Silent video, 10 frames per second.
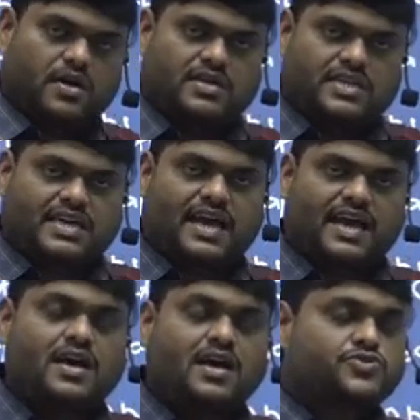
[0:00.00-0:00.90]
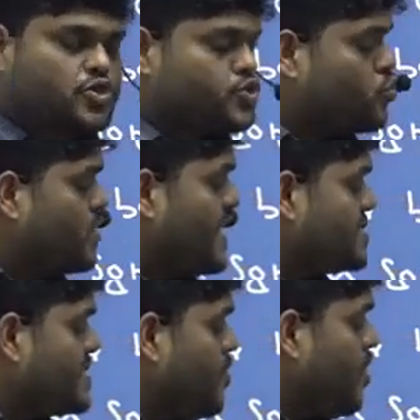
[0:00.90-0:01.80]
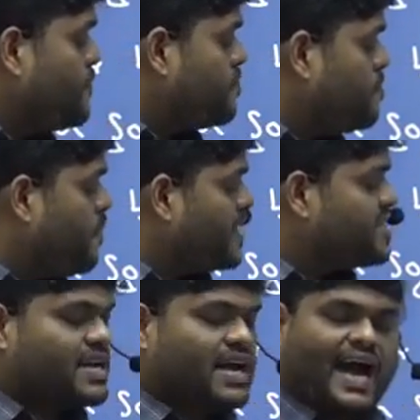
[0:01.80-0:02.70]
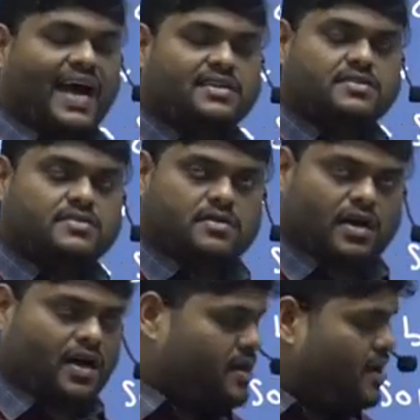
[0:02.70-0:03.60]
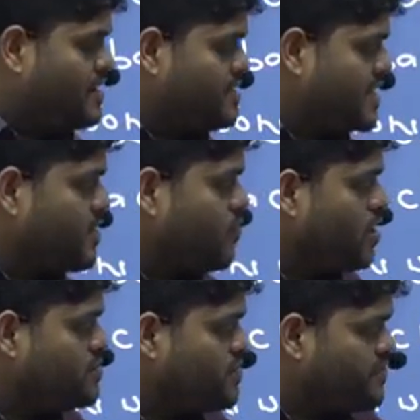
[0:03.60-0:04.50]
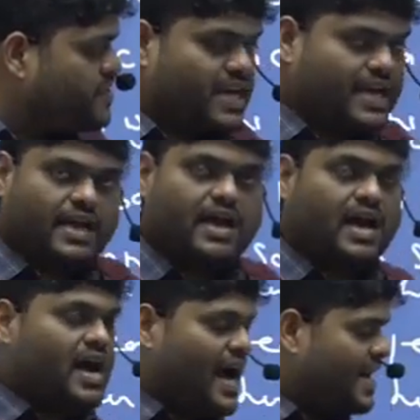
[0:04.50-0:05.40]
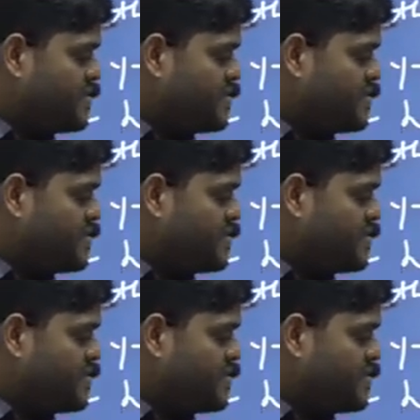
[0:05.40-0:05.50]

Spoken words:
Okay? So today's sum of mother and her son was 50 and